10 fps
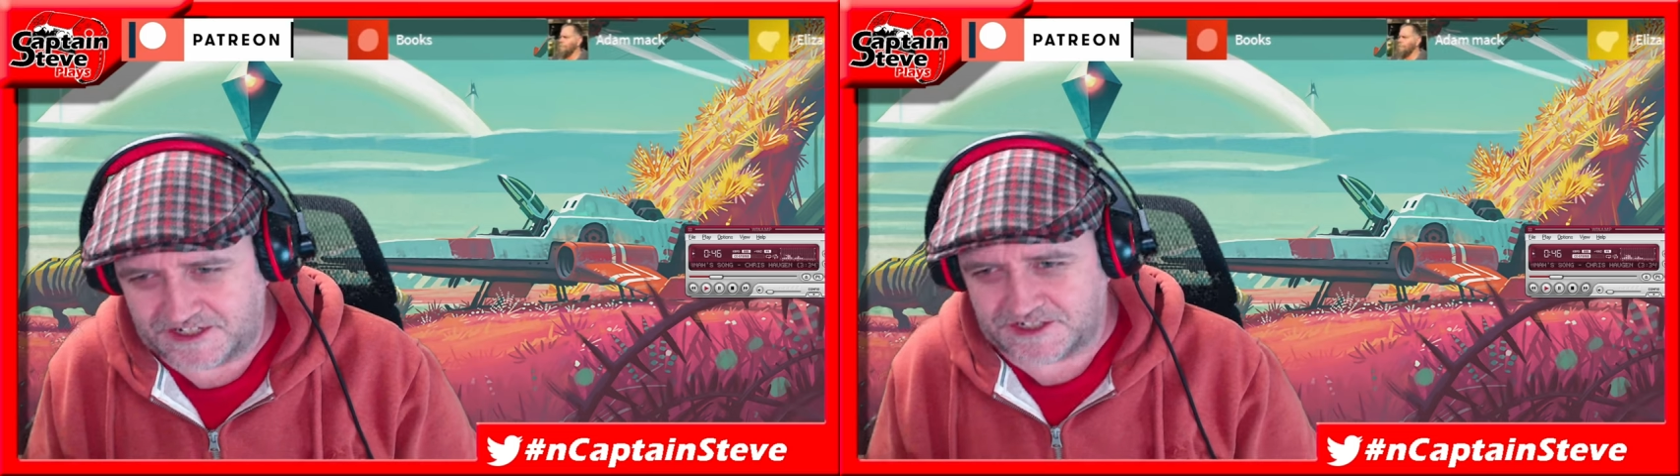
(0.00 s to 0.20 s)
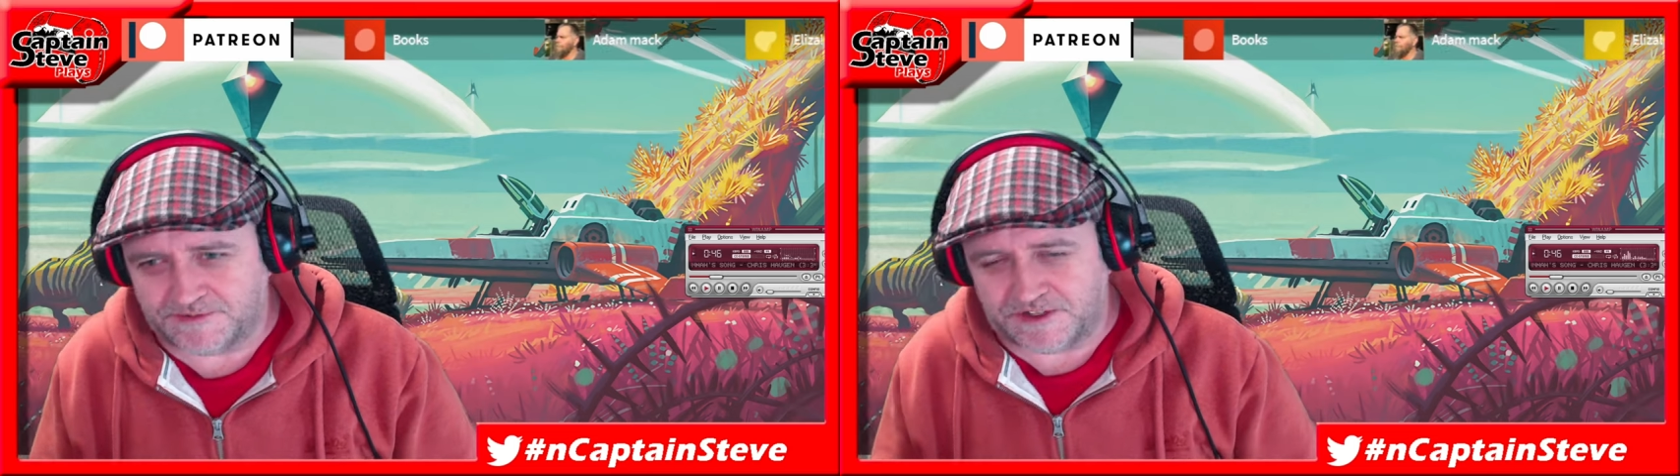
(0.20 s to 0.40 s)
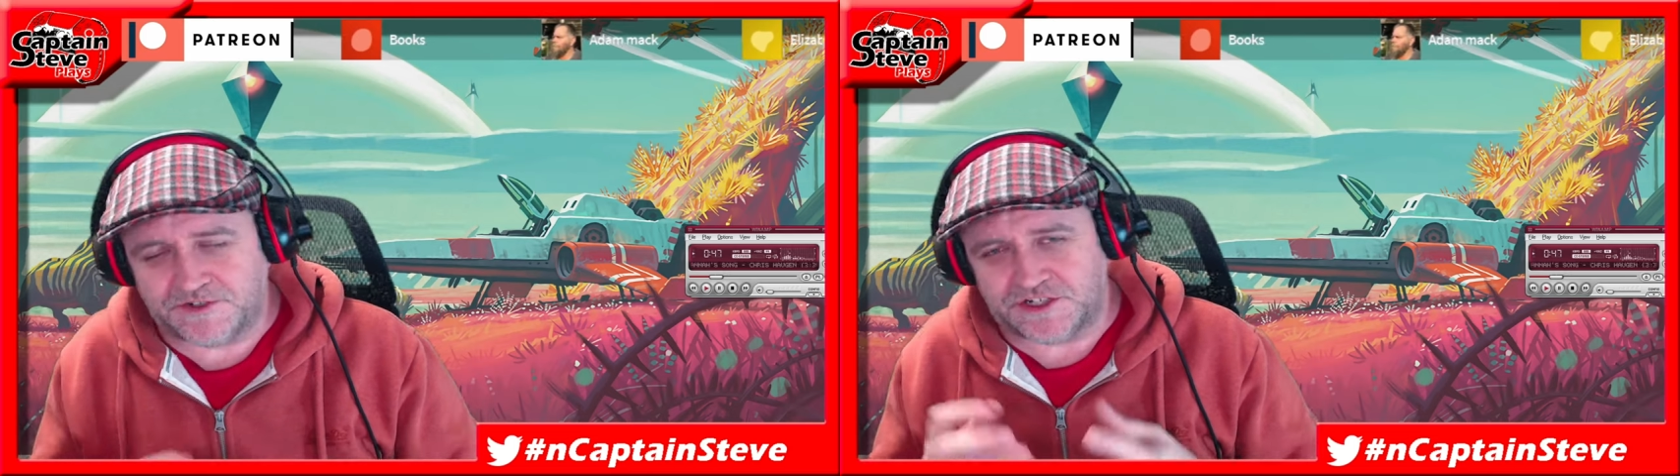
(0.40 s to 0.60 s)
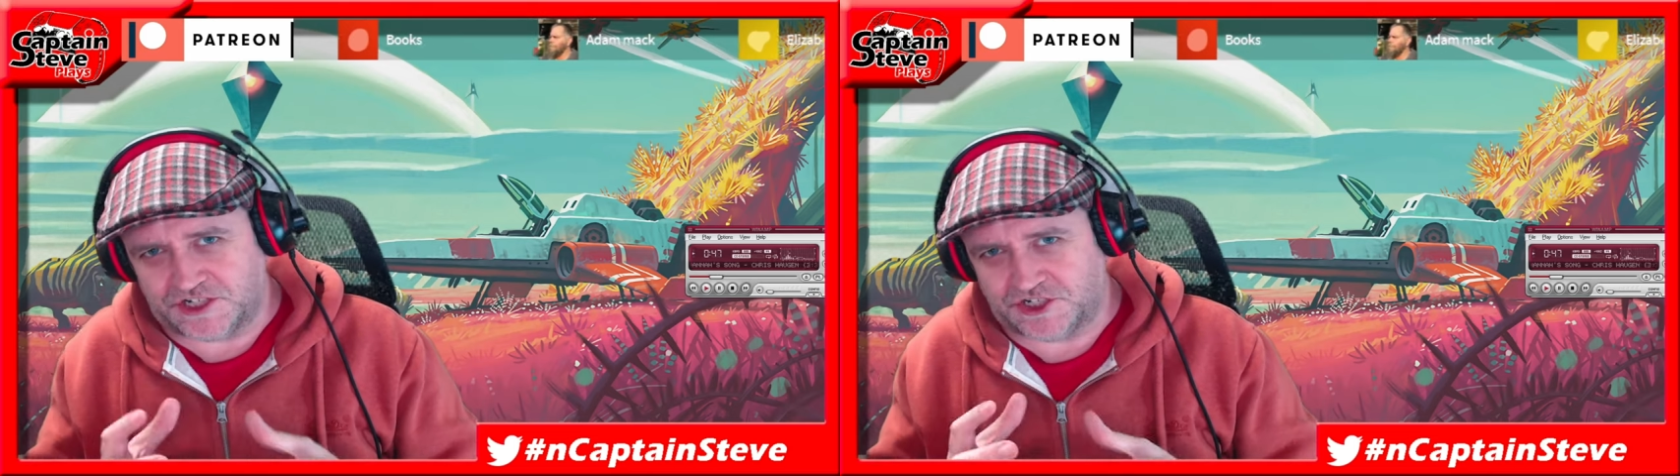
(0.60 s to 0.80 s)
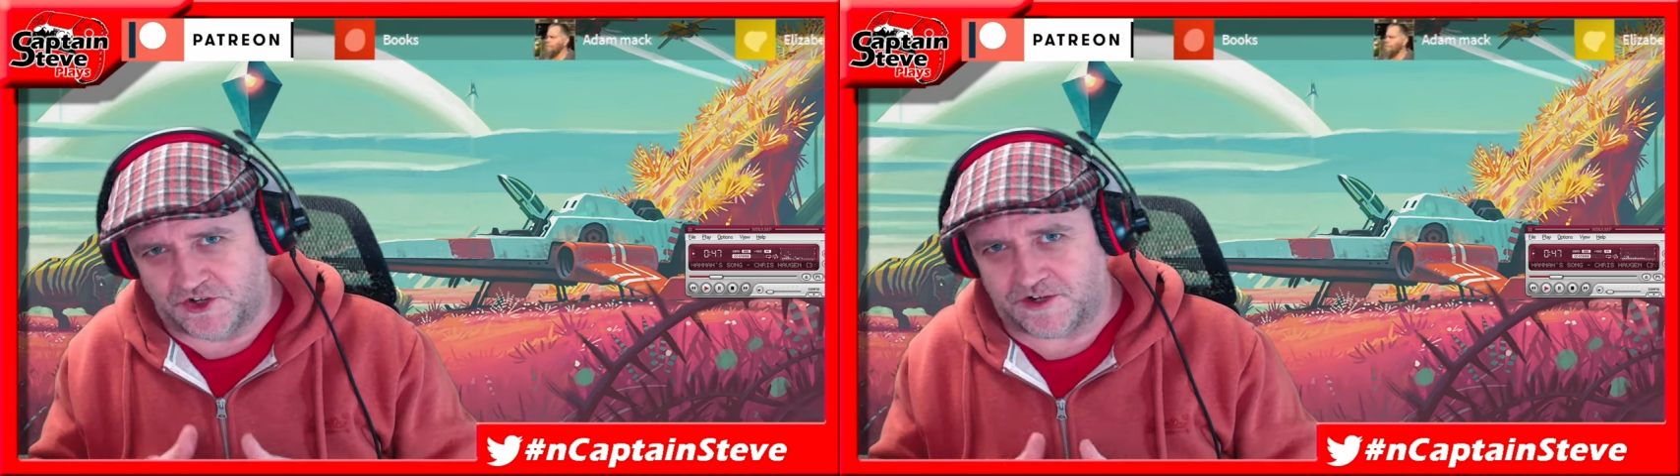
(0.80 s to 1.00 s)
chums, I've
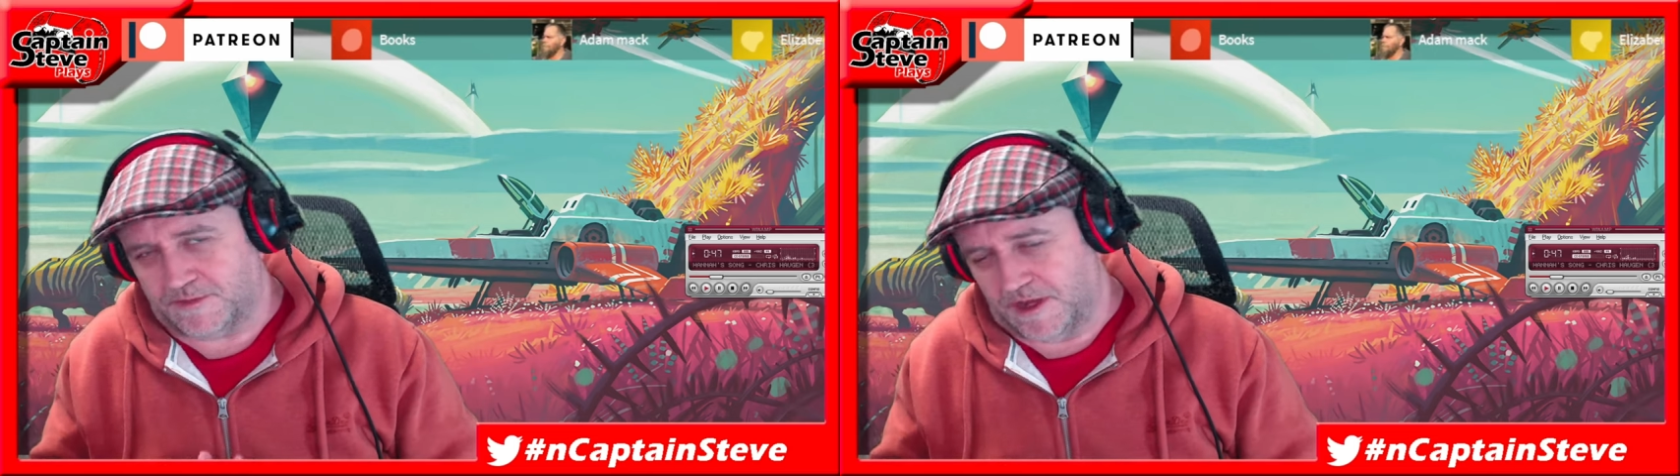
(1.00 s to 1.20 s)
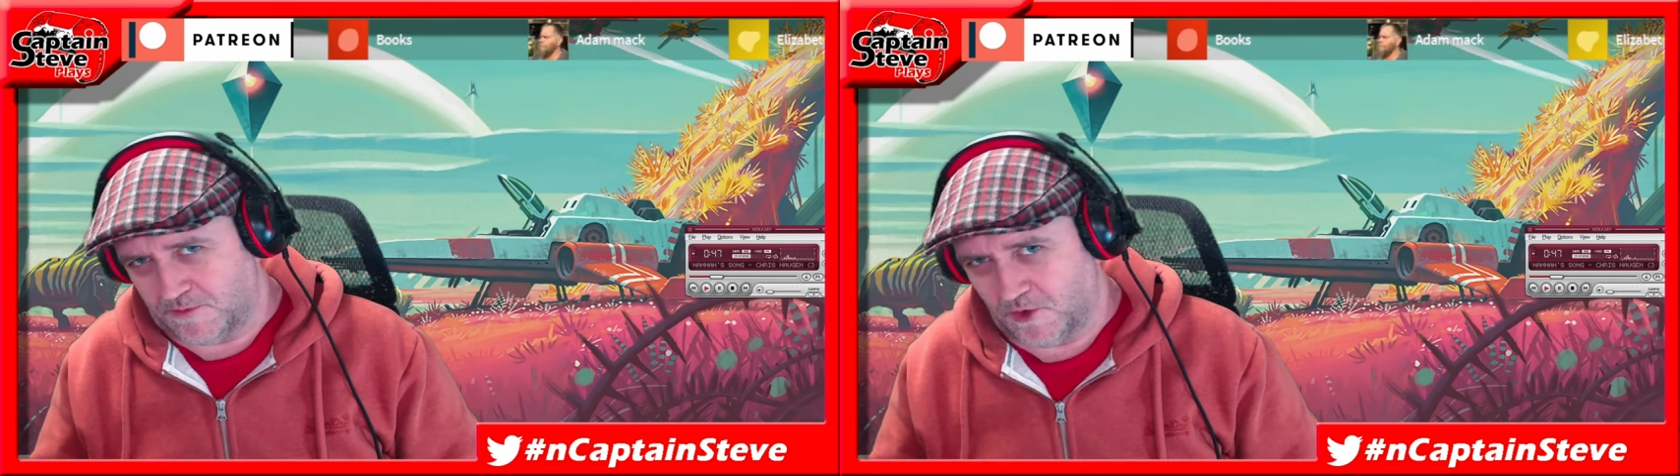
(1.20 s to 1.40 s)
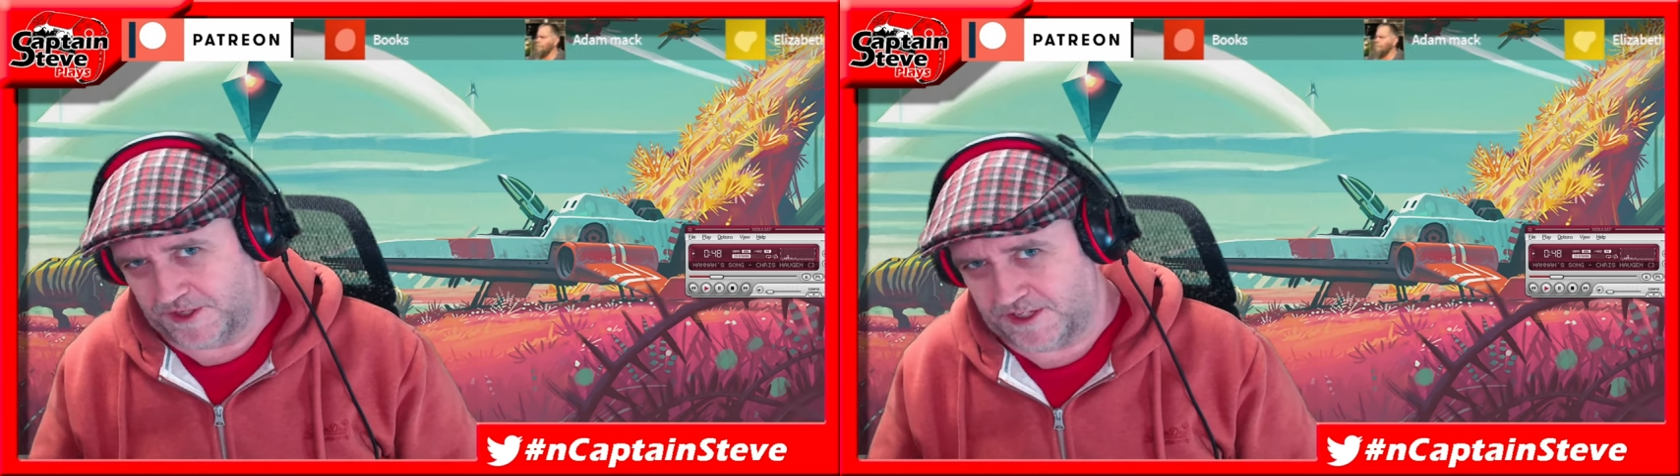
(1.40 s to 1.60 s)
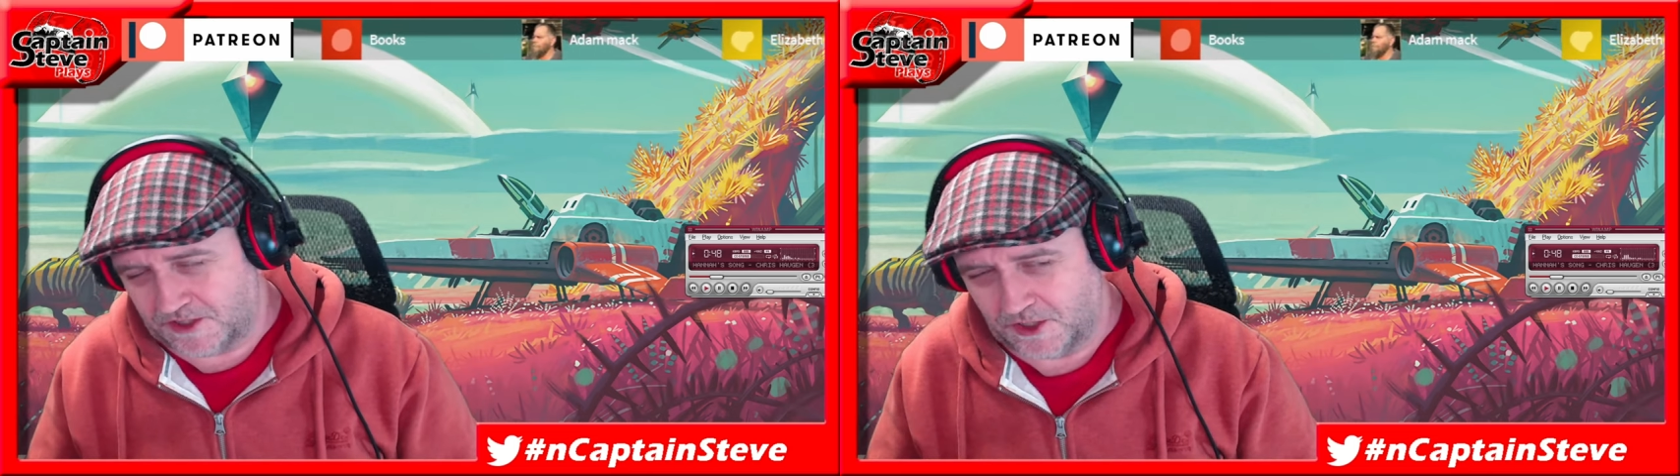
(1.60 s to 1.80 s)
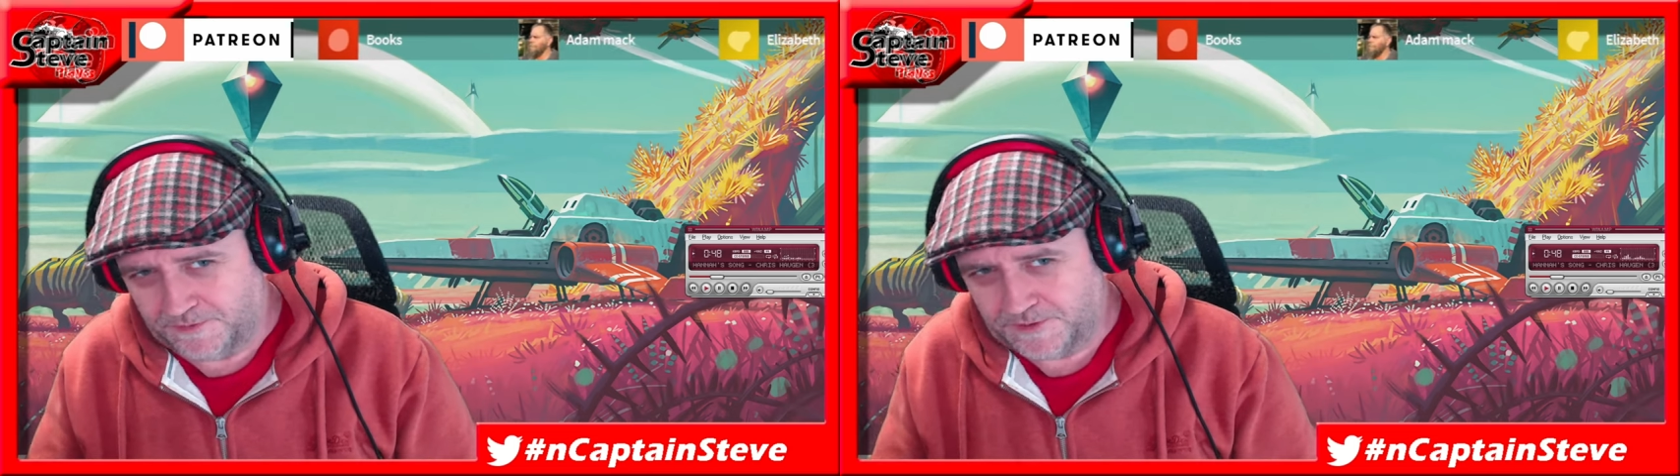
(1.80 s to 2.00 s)
just drunk my morning
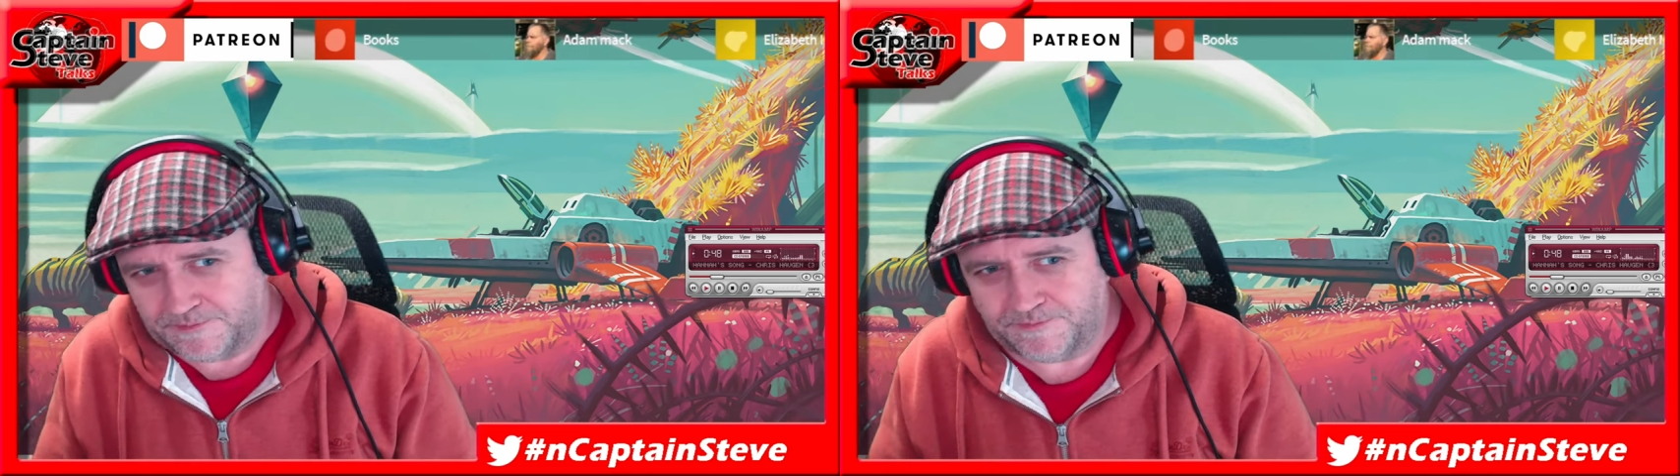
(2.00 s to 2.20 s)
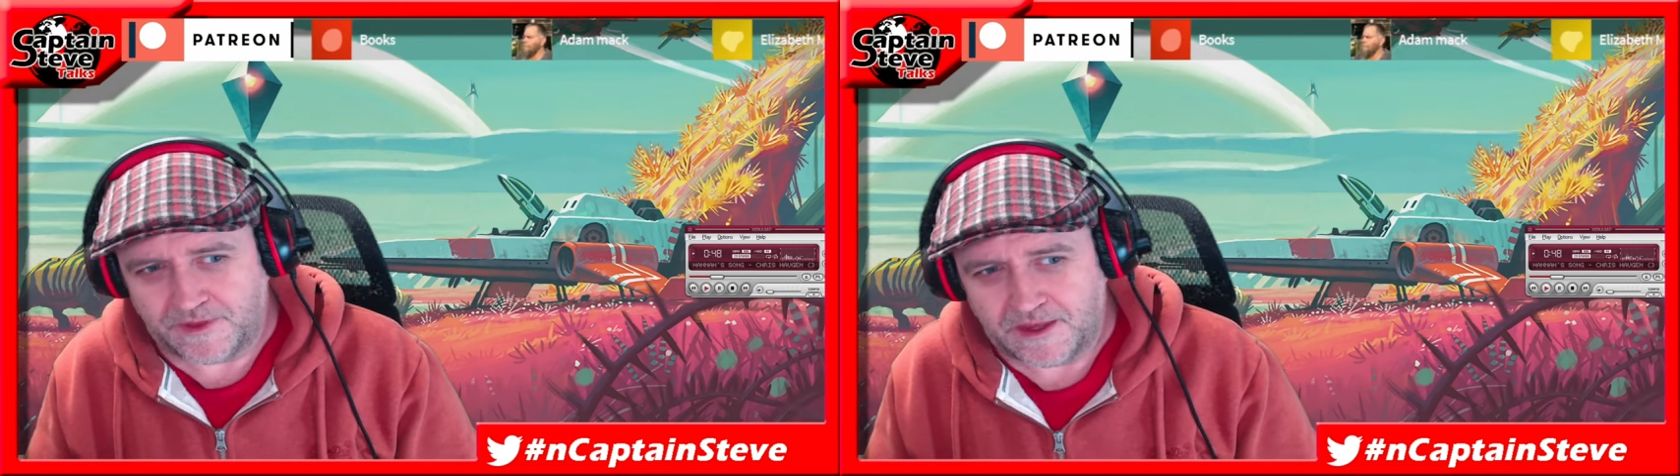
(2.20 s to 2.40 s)
coffee.